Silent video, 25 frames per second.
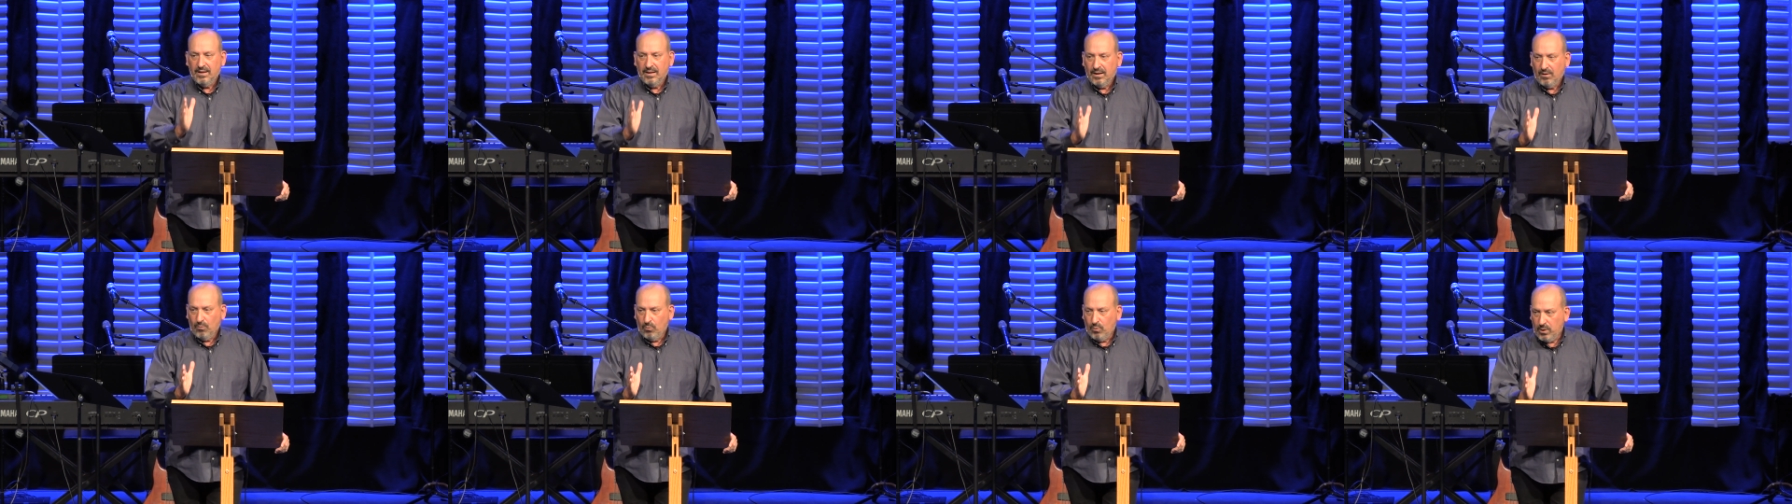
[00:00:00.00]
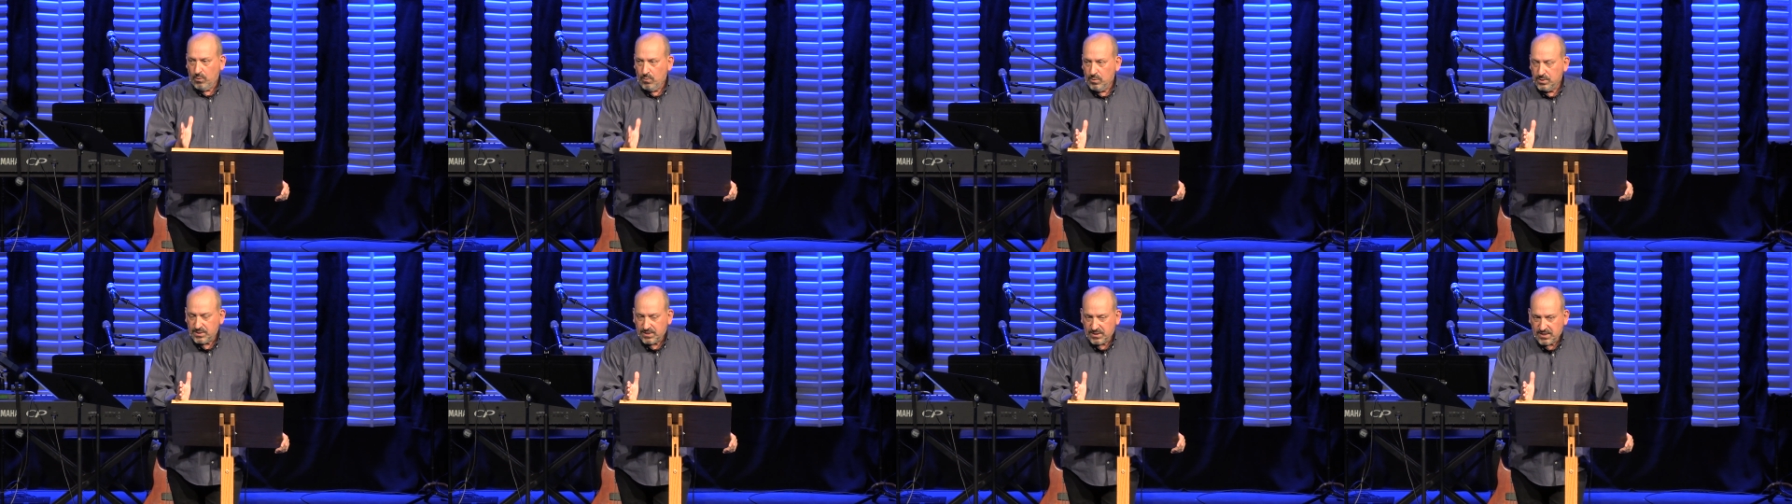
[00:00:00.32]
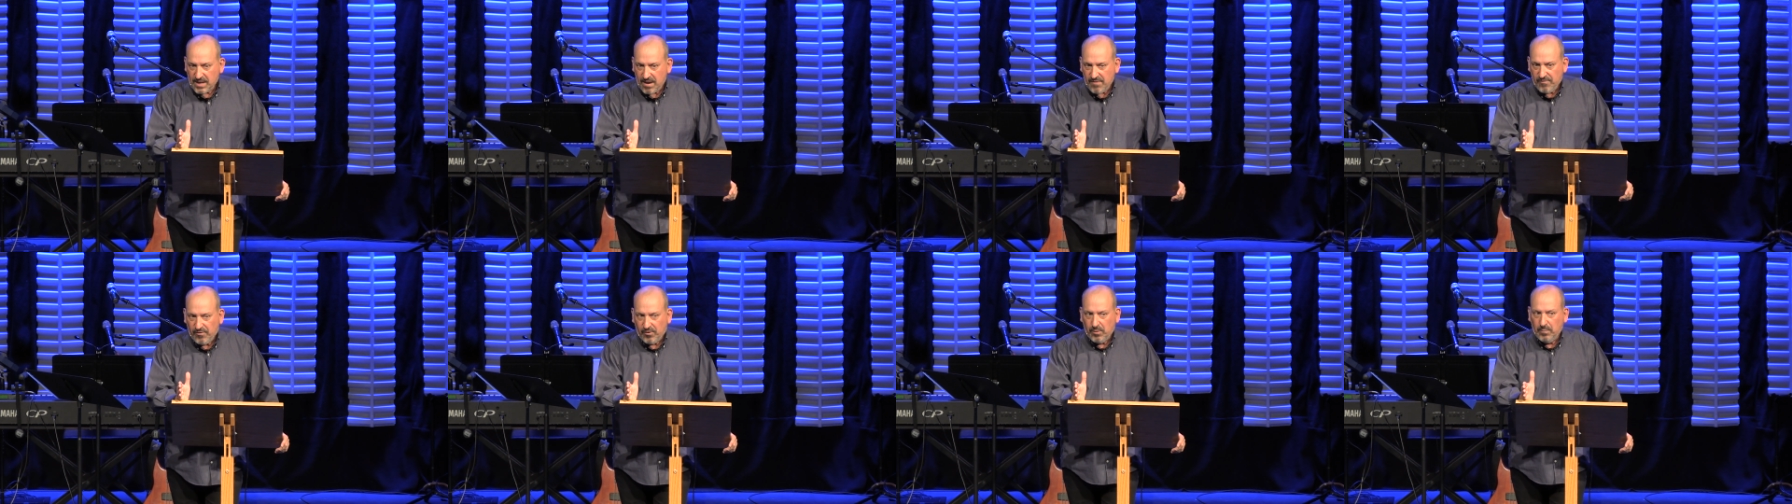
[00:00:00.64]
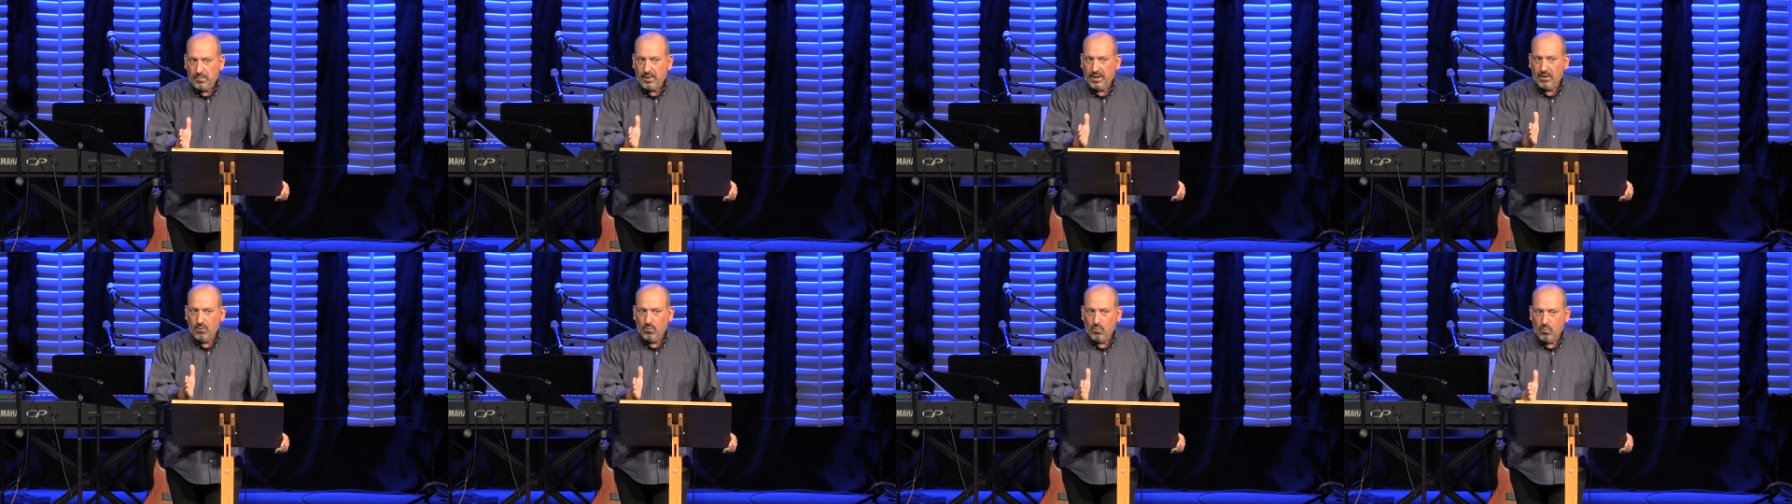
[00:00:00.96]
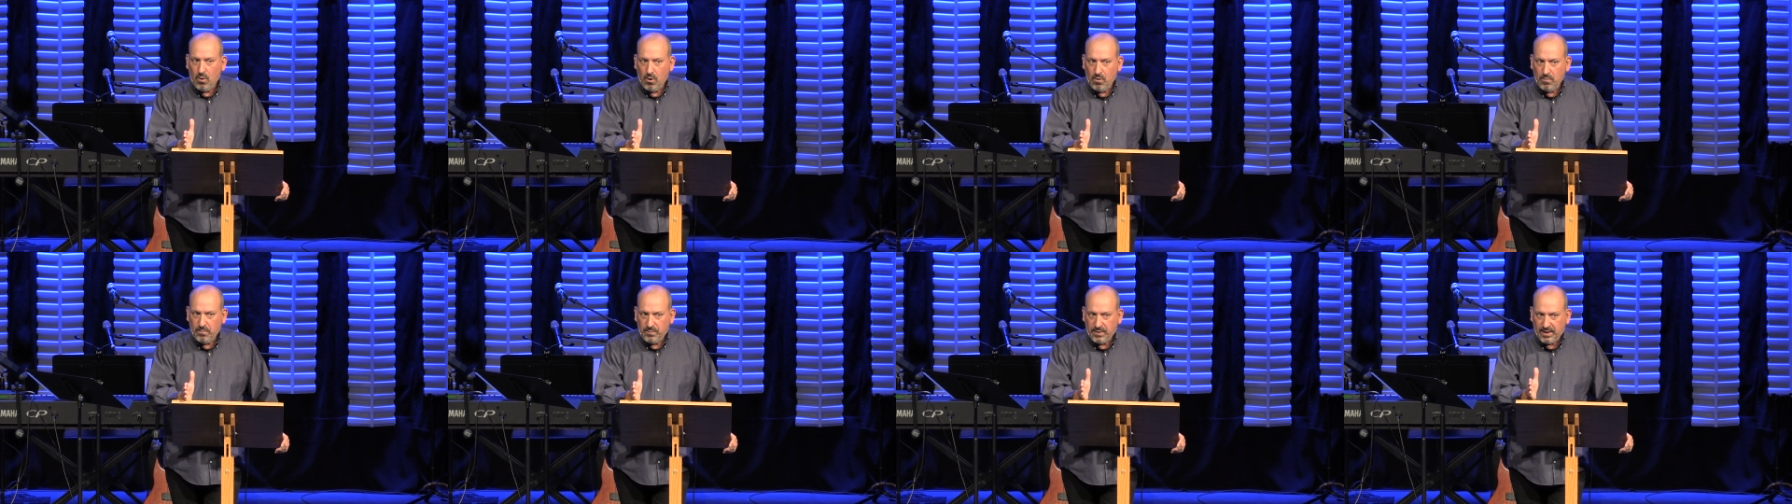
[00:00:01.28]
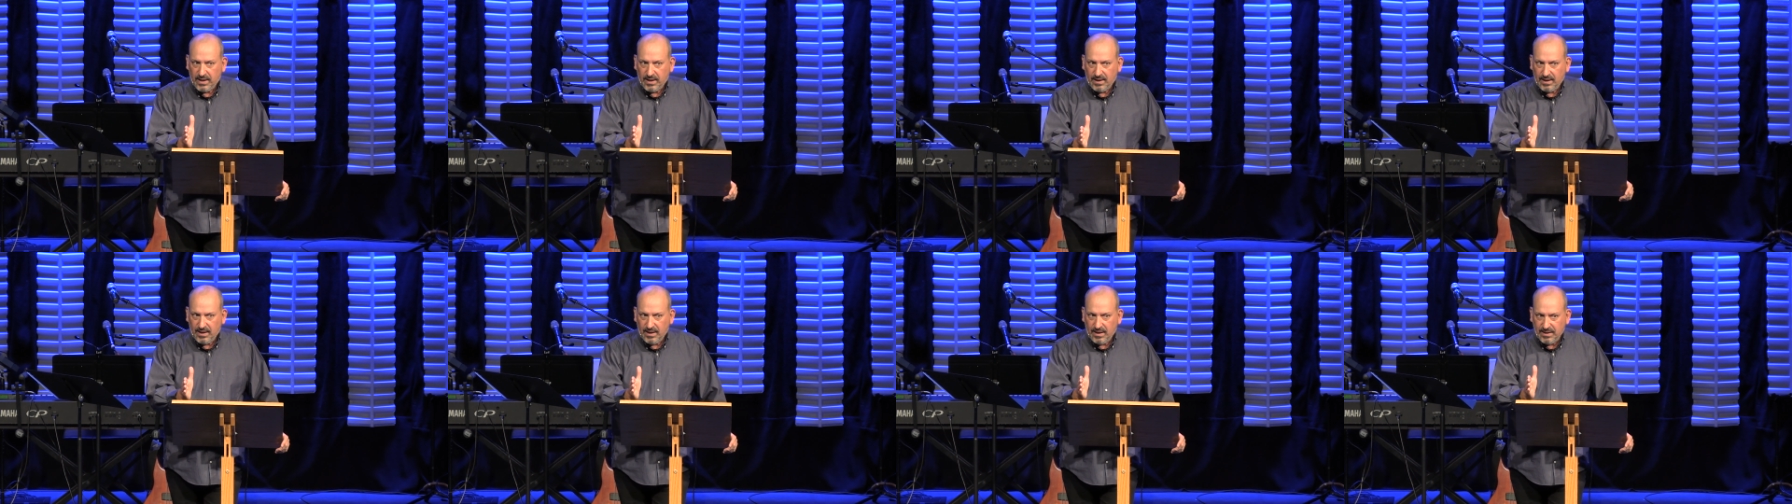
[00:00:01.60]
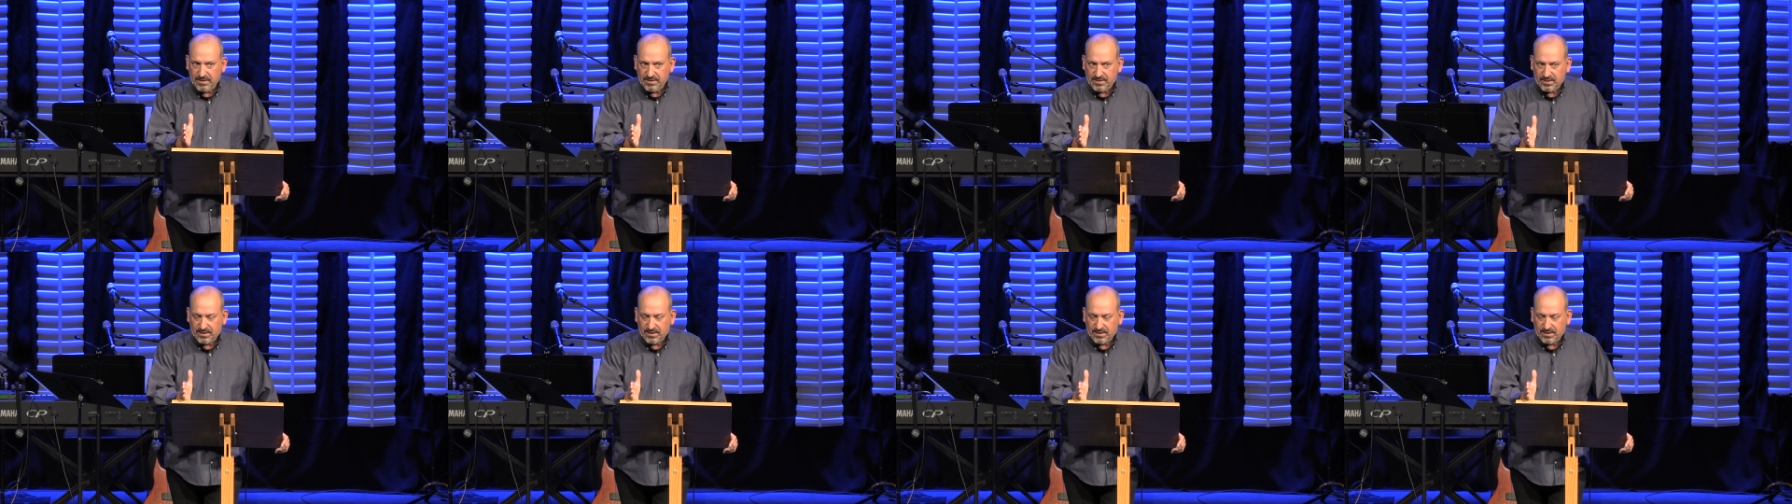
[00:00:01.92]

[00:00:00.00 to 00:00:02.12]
We will suffer, but it won't be in